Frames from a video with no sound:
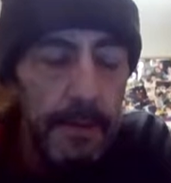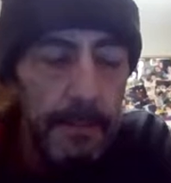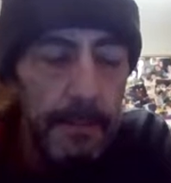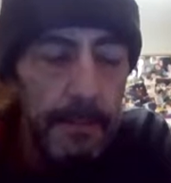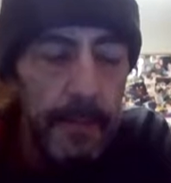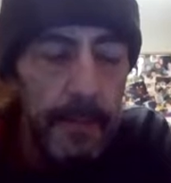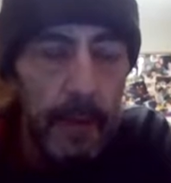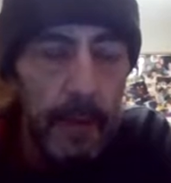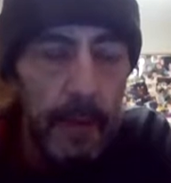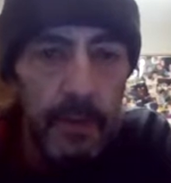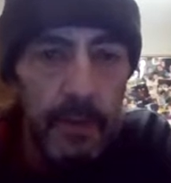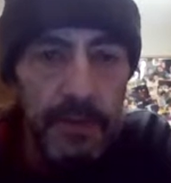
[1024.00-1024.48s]

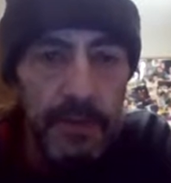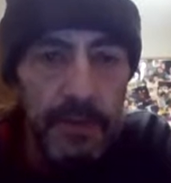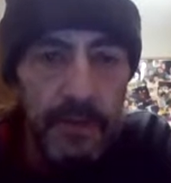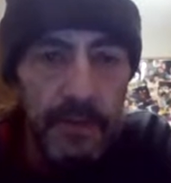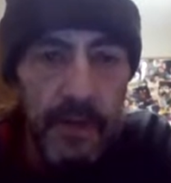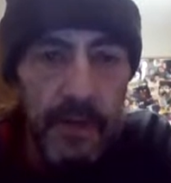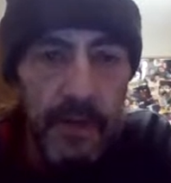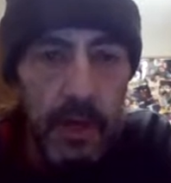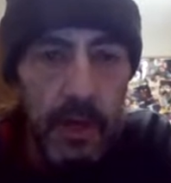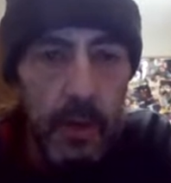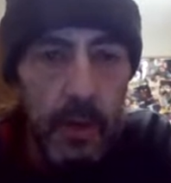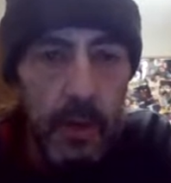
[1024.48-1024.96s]
members
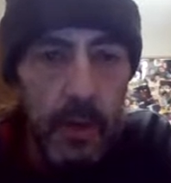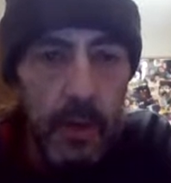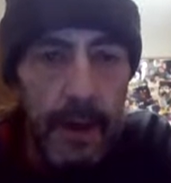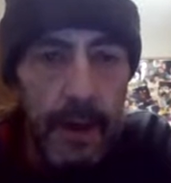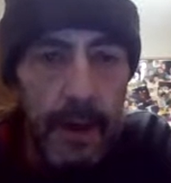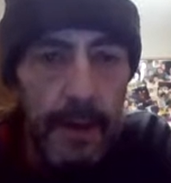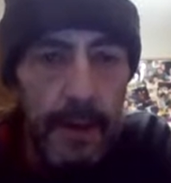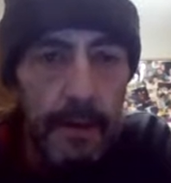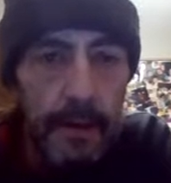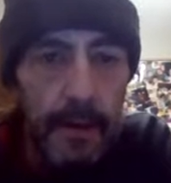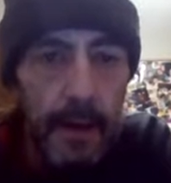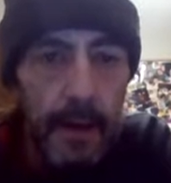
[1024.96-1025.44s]
of the
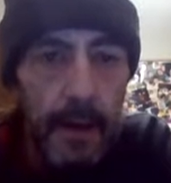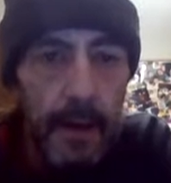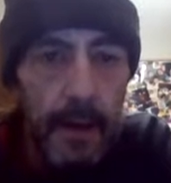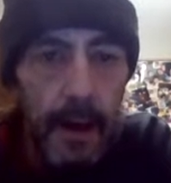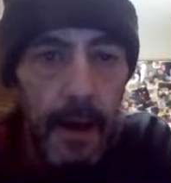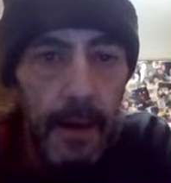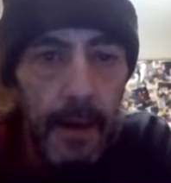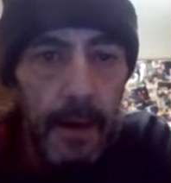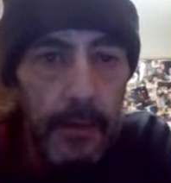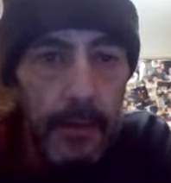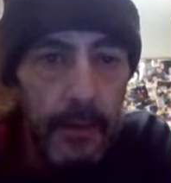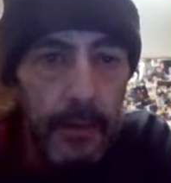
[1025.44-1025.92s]
UN
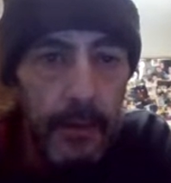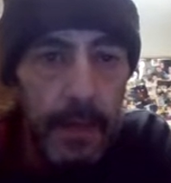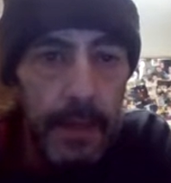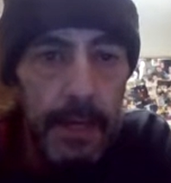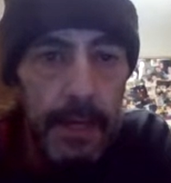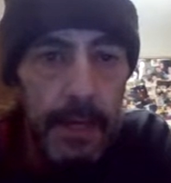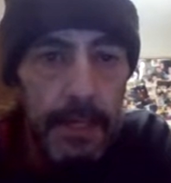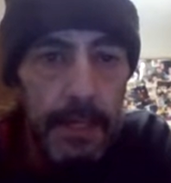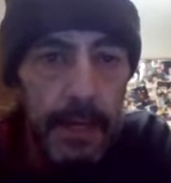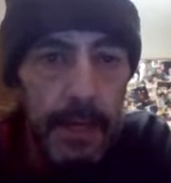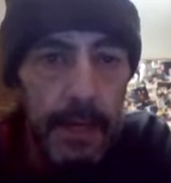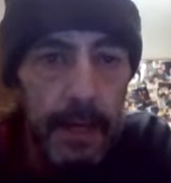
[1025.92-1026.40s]

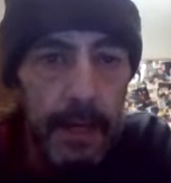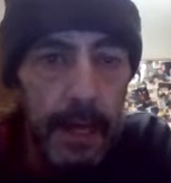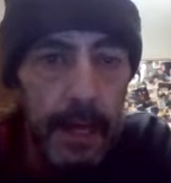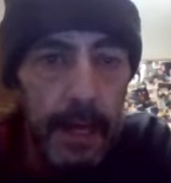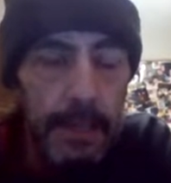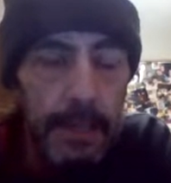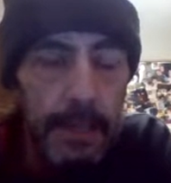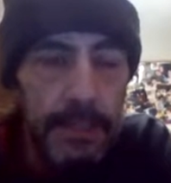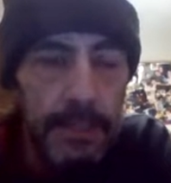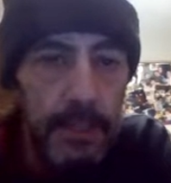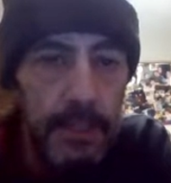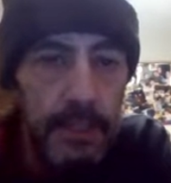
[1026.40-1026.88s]
agree to the
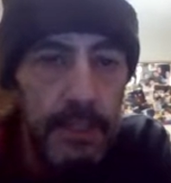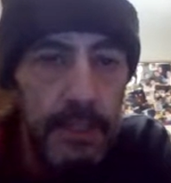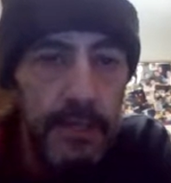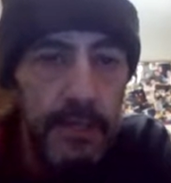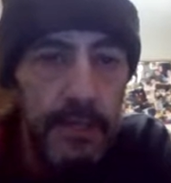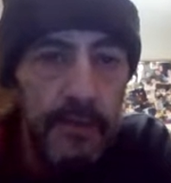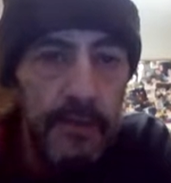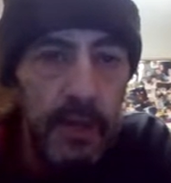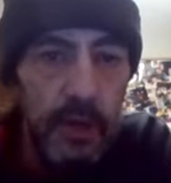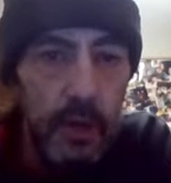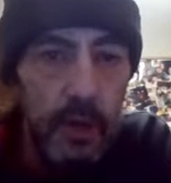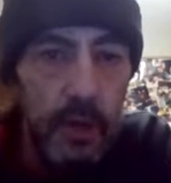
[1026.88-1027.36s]

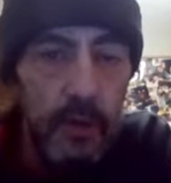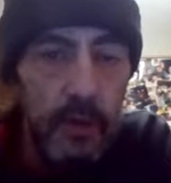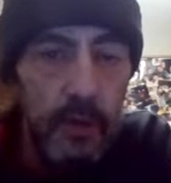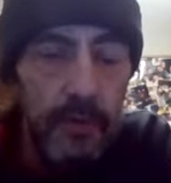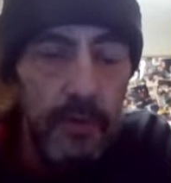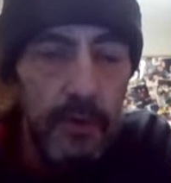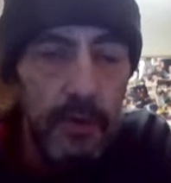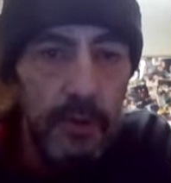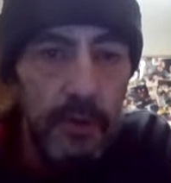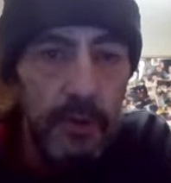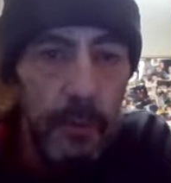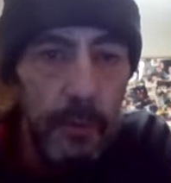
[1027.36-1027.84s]
Constitution of the
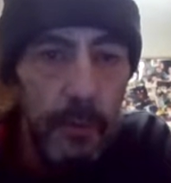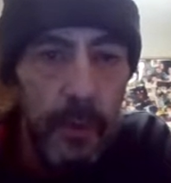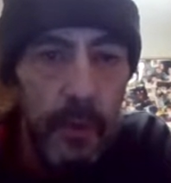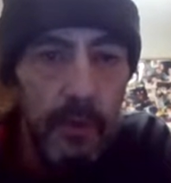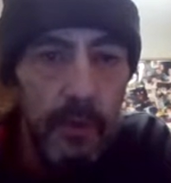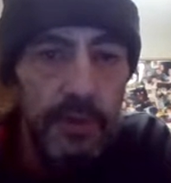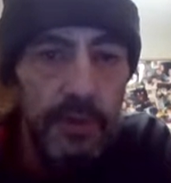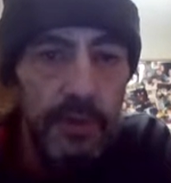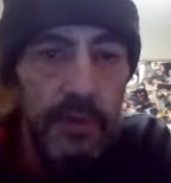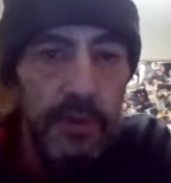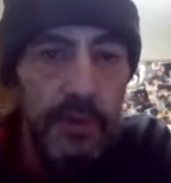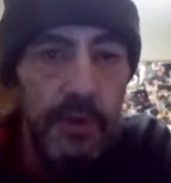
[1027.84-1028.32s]
Universal
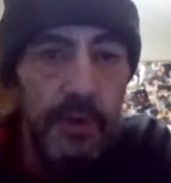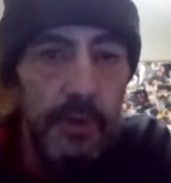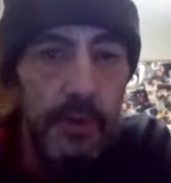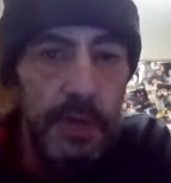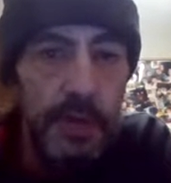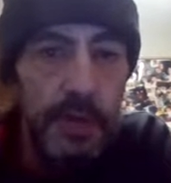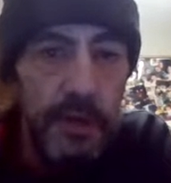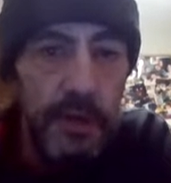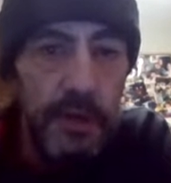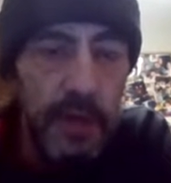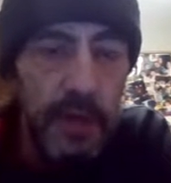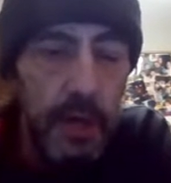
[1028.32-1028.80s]
Postal
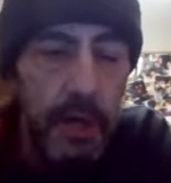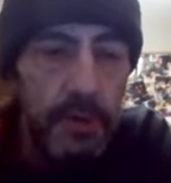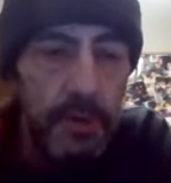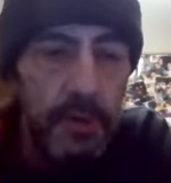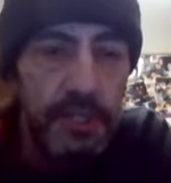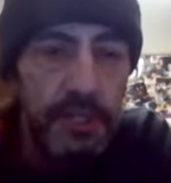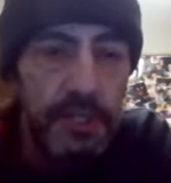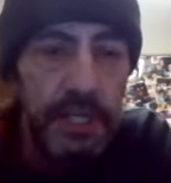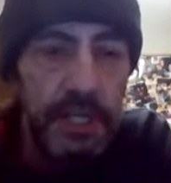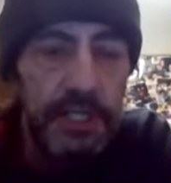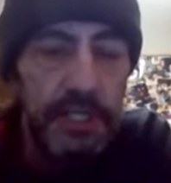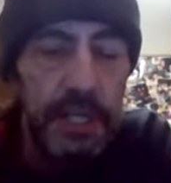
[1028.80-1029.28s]
Union, the
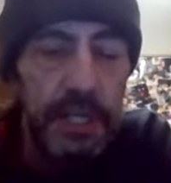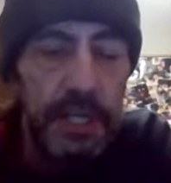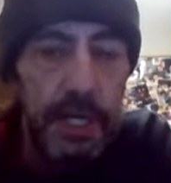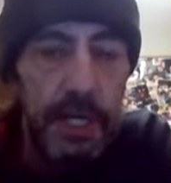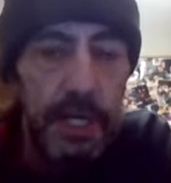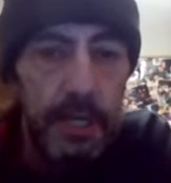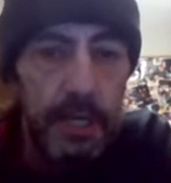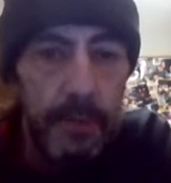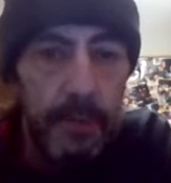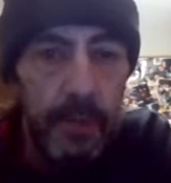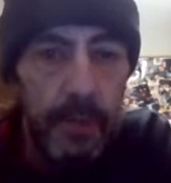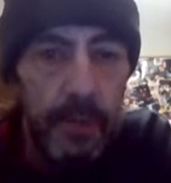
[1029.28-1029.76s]

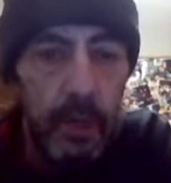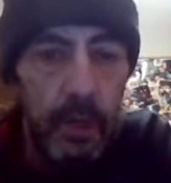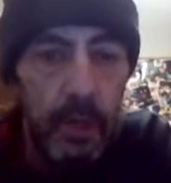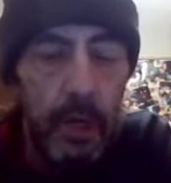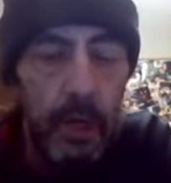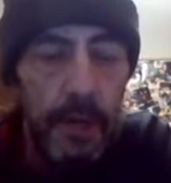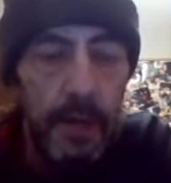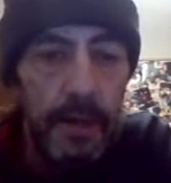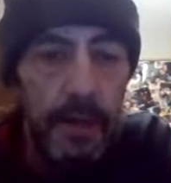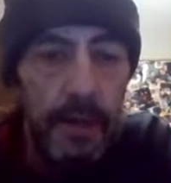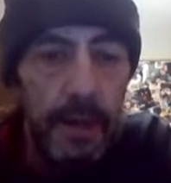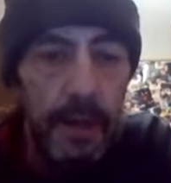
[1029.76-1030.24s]
UCC, the
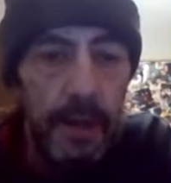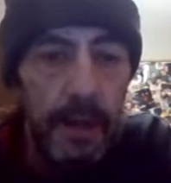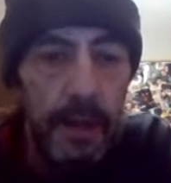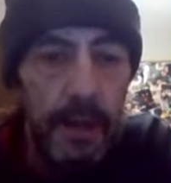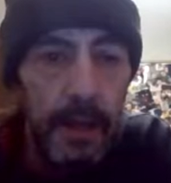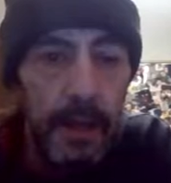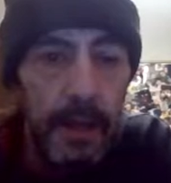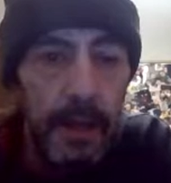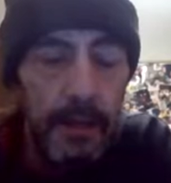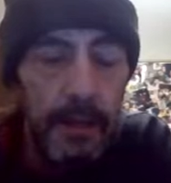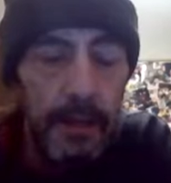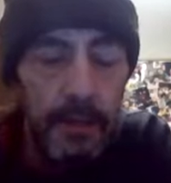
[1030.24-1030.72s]
Berne
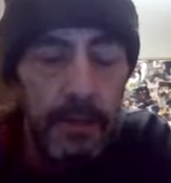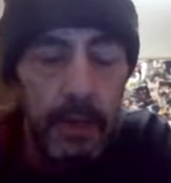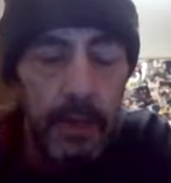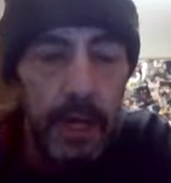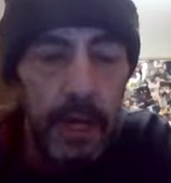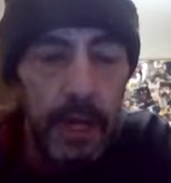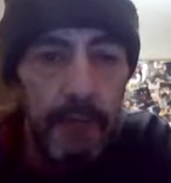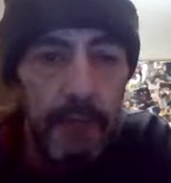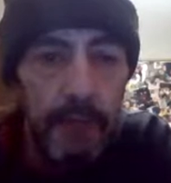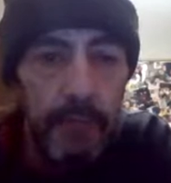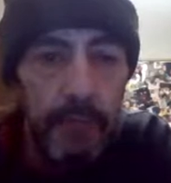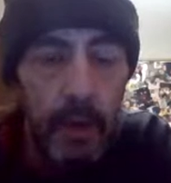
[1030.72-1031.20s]
and
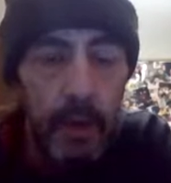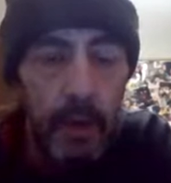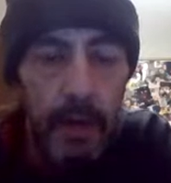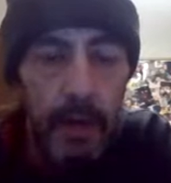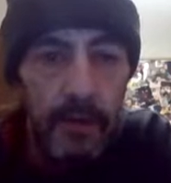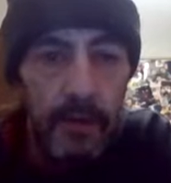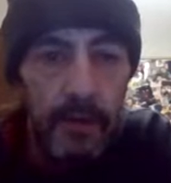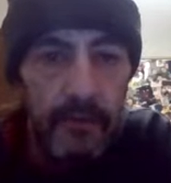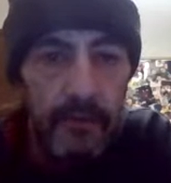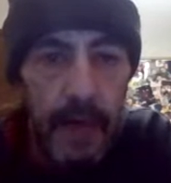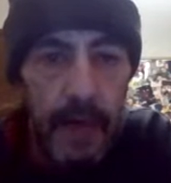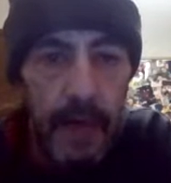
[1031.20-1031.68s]
Treaty of
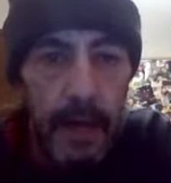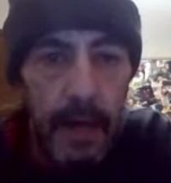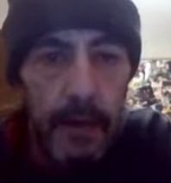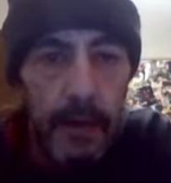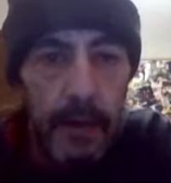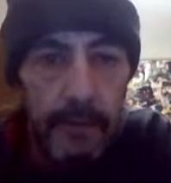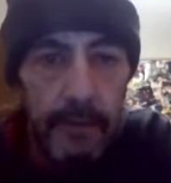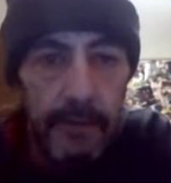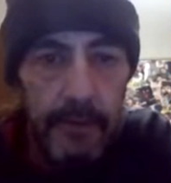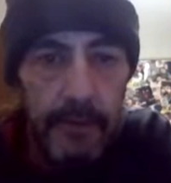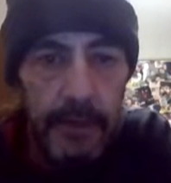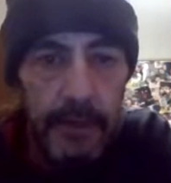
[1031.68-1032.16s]
Berne and the
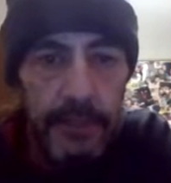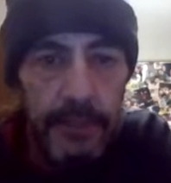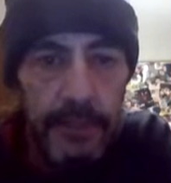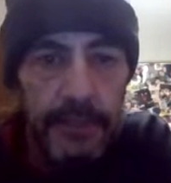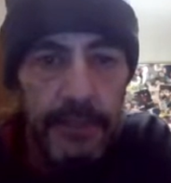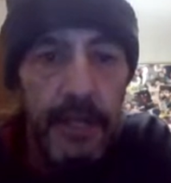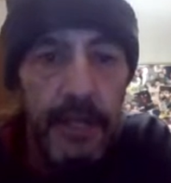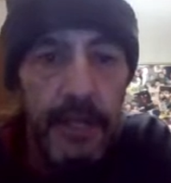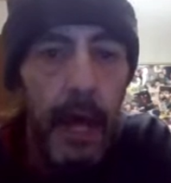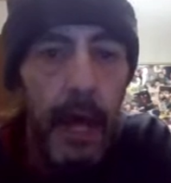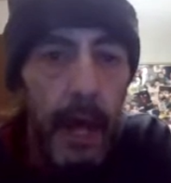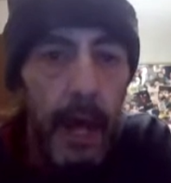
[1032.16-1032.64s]
Vienna
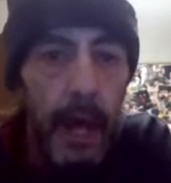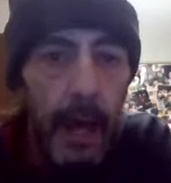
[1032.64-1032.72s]
Conventions